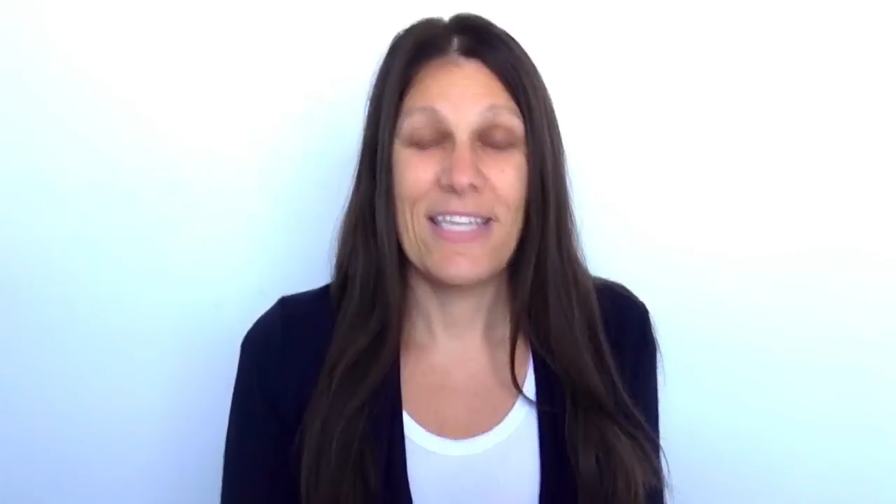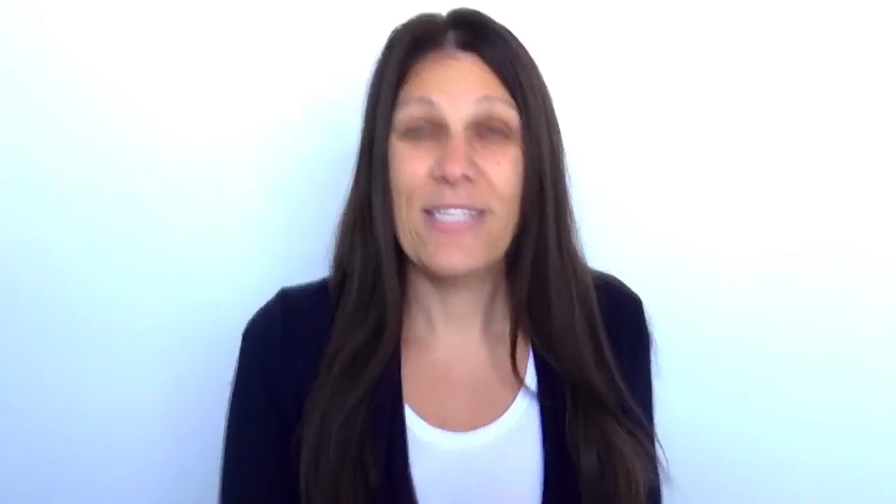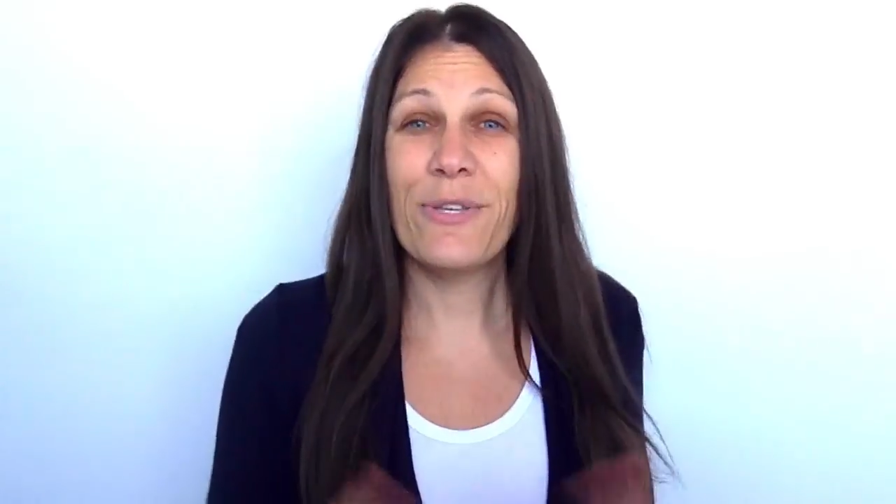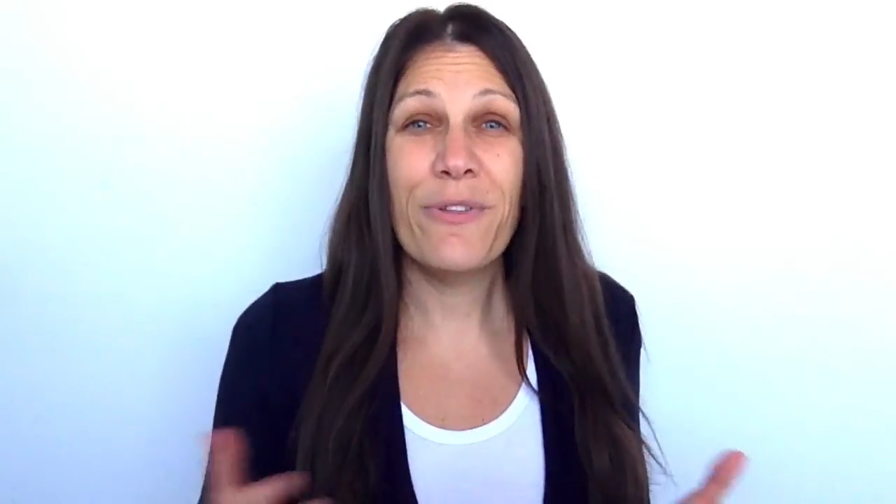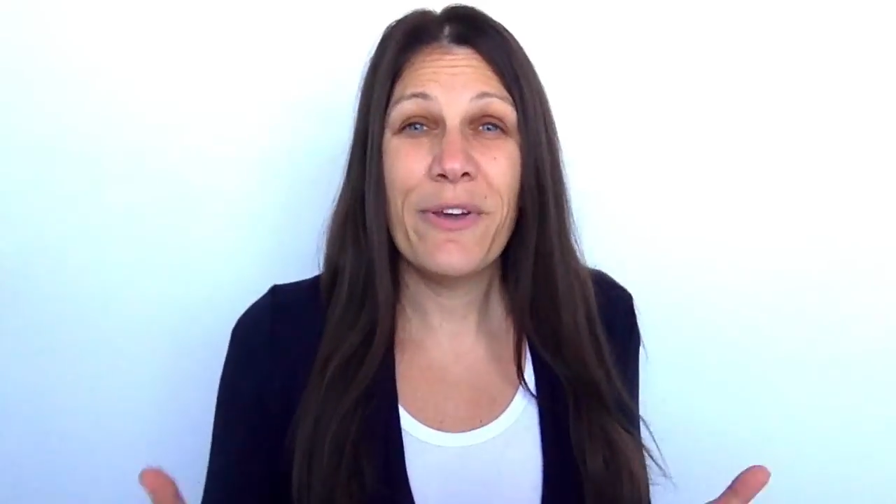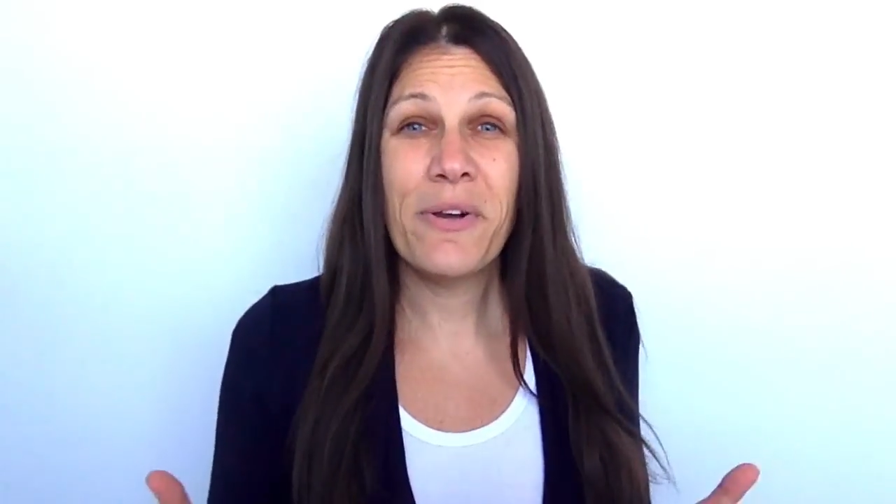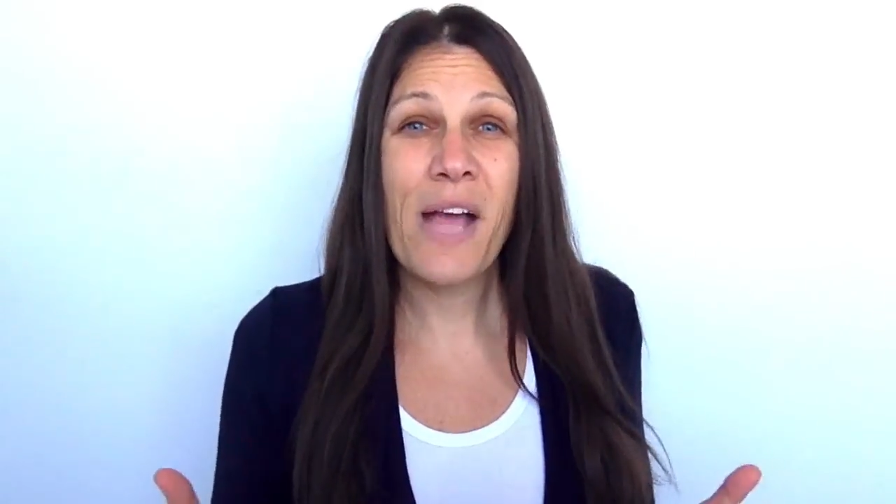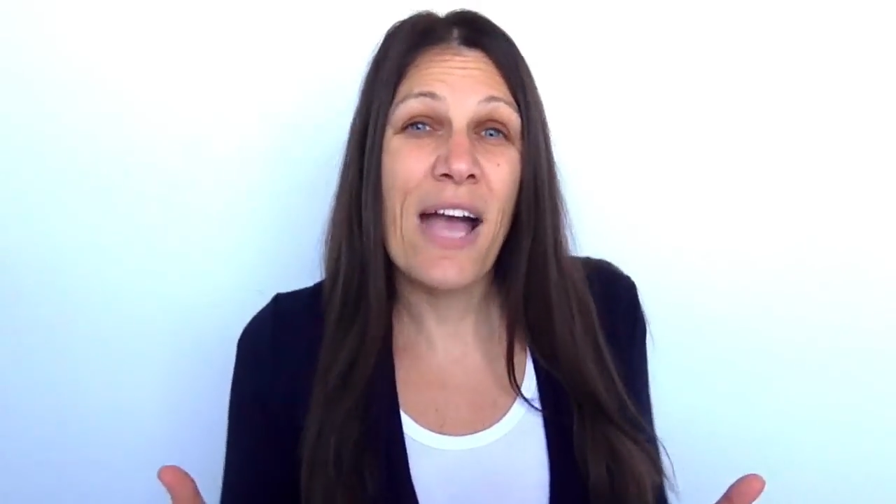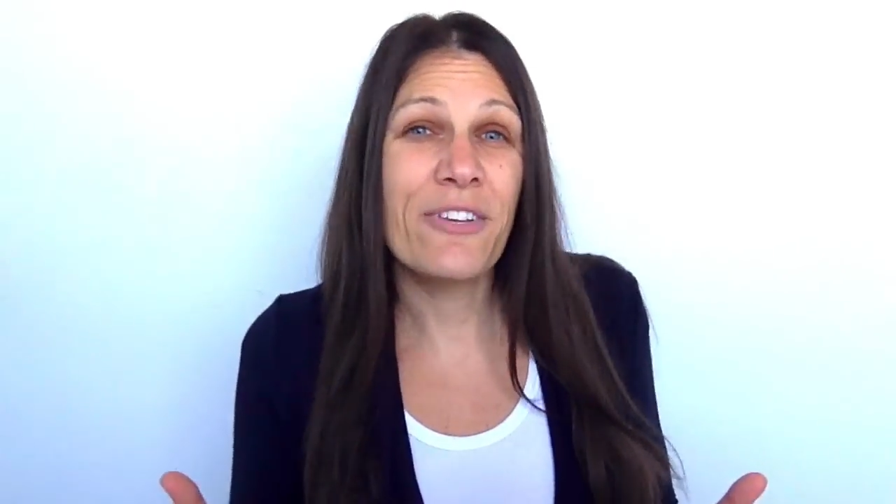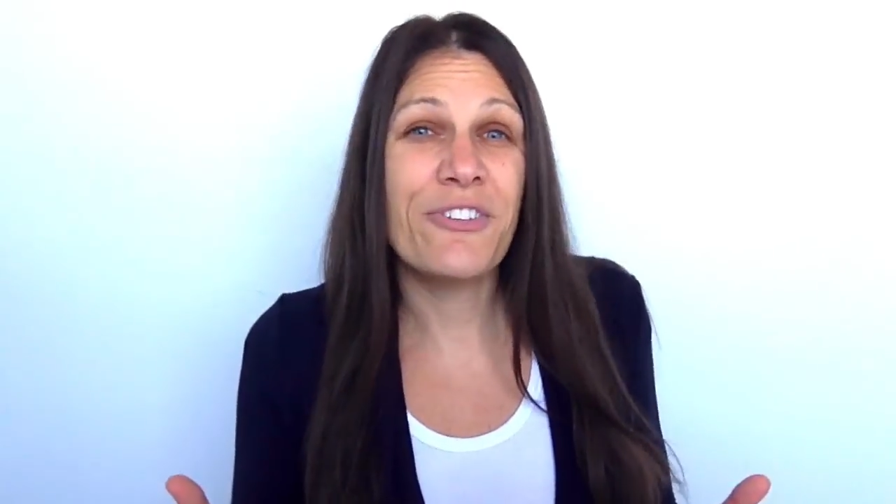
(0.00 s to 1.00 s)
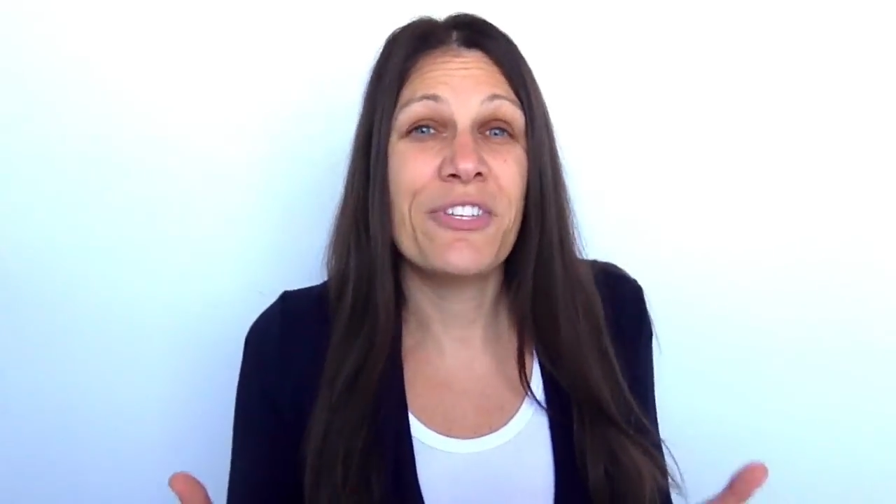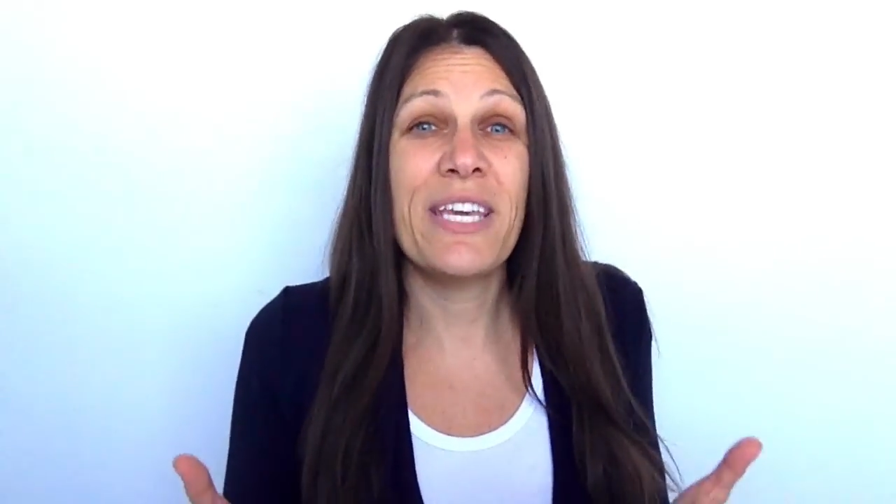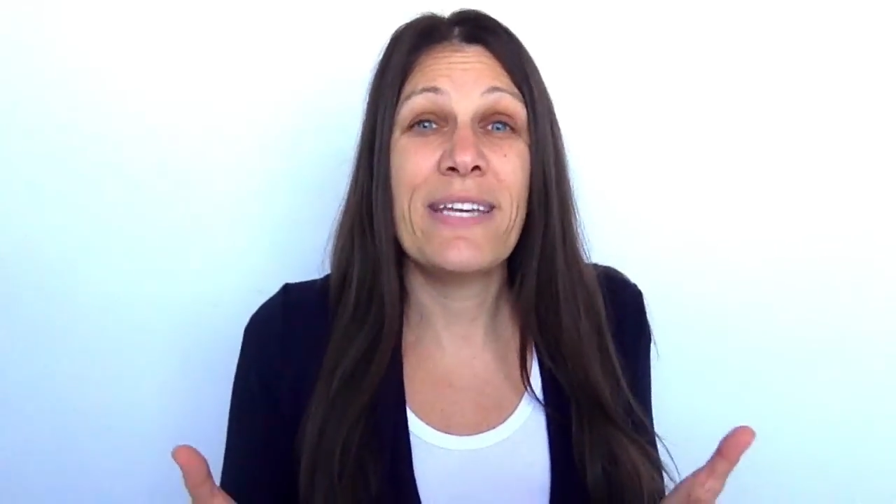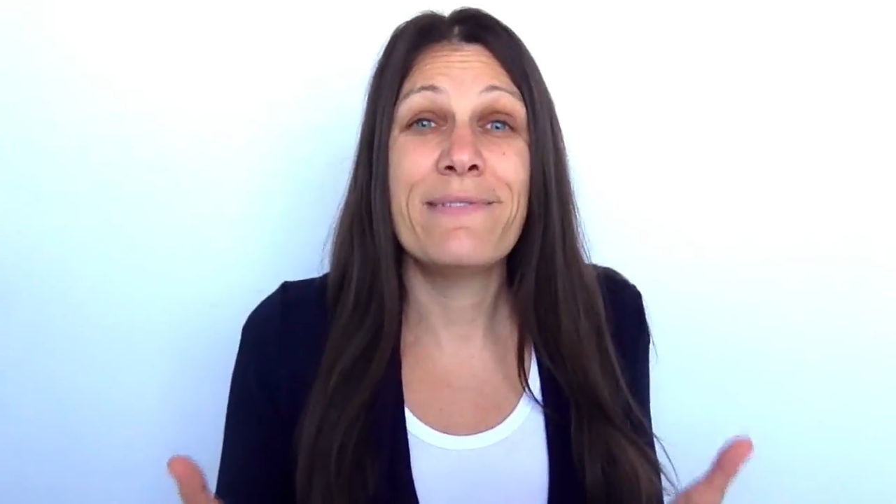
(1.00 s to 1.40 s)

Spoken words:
So there are actually